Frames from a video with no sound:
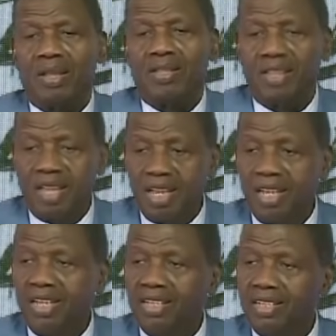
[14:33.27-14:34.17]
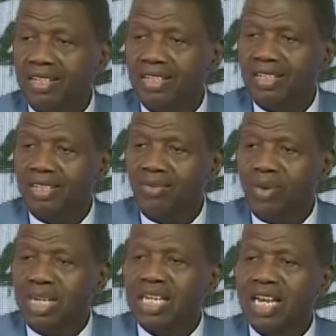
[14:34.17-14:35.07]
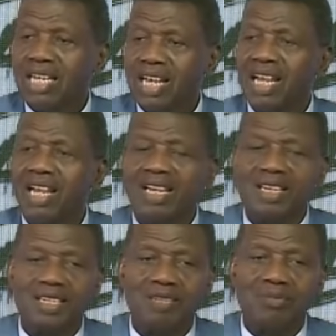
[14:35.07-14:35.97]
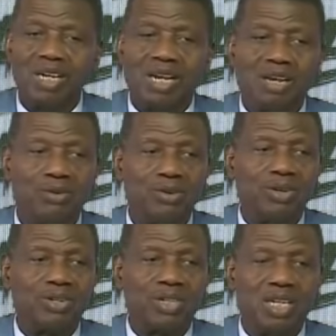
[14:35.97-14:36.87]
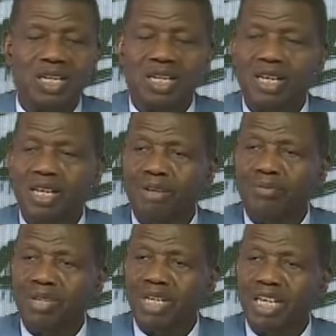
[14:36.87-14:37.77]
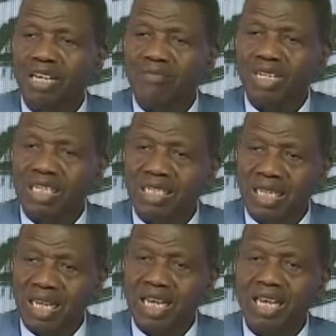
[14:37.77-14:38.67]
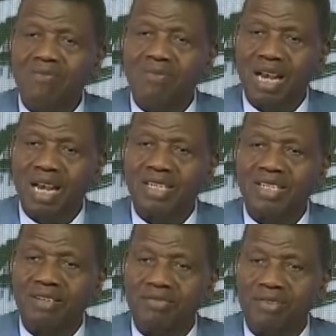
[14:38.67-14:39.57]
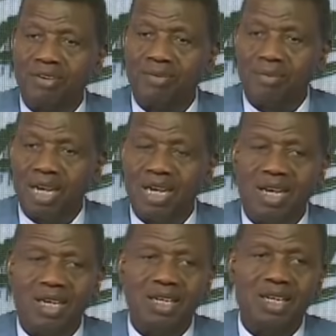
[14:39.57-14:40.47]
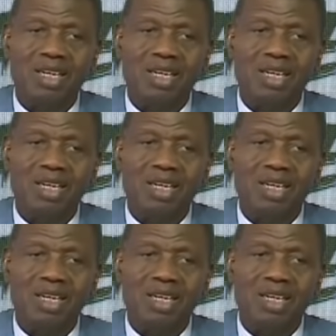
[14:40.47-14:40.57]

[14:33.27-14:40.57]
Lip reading: And then the withered hand miraculously became the same as the former.